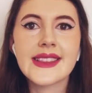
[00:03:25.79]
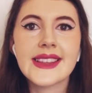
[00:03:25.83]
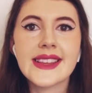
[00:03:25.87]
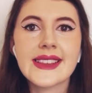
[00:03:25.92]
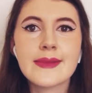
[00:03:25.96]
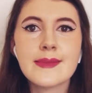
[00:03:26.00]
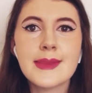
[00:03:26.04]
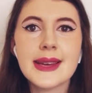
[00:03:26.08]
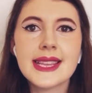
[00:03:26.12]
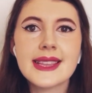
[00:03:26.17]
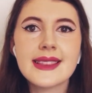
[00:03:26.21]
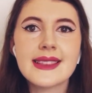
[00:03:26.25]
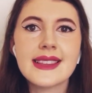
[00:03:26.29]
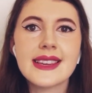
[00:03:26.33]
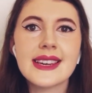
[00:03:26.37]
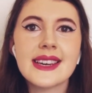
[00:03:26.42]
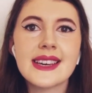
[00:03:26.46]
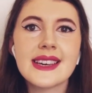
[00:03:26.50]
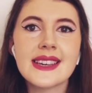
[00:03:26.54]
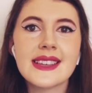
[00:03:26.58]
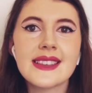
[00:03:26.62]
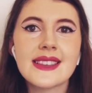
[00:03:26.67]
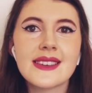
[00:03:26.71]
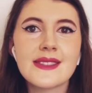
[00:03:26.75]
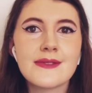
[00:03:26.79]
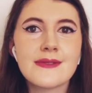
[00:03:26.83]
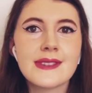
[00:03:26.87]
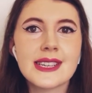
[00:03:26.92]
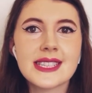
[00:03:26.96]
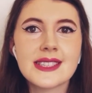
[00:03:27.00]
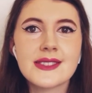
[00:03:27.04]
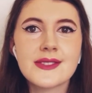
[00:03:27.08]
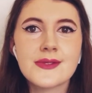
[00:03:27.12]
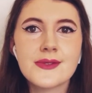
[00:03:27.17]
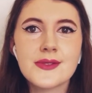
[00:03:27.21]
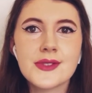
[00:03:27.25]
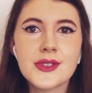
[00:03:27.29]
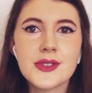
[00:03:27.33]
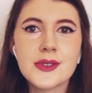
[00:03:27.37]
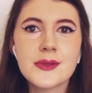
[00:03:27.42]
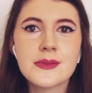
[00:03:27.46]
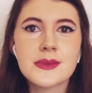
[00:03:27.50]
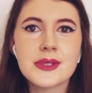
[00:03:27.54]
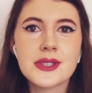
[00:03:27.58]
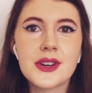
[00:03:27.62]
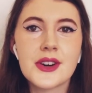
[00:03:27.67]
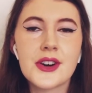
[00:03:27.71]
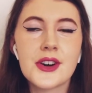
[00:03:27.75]
This meant that the written
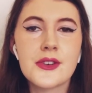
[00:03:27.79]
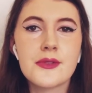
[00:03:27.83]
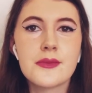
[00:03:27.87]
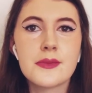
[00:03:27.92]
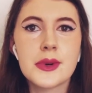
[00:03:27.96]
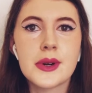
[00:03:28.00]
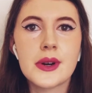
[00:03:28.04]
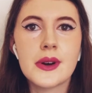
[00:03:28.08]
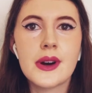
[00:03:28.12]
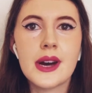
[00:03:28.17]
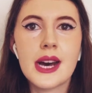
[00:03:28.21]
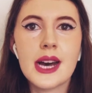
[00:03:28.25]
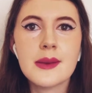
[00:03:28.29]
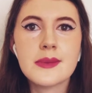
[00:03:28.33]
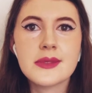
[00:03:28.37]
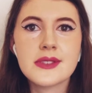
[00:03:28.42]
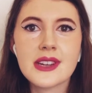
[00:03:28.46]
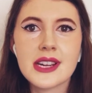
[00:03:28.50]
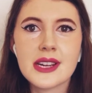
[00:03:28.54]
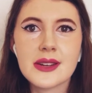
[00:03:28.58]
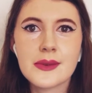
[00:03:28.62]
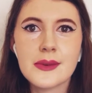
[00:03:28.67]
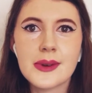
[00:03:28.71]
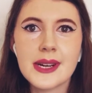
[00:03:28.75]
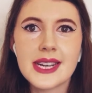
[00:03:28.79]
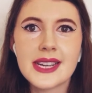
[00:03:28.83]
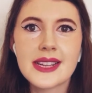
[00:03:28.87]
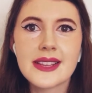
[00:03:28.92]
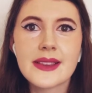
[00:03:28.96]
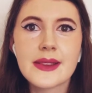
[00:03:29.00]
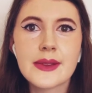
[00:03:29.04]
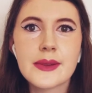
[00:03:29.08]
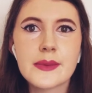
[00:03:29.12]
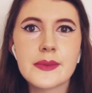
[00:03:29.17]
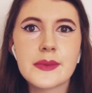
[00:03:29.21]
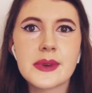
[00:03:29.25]
forms of more abstract words,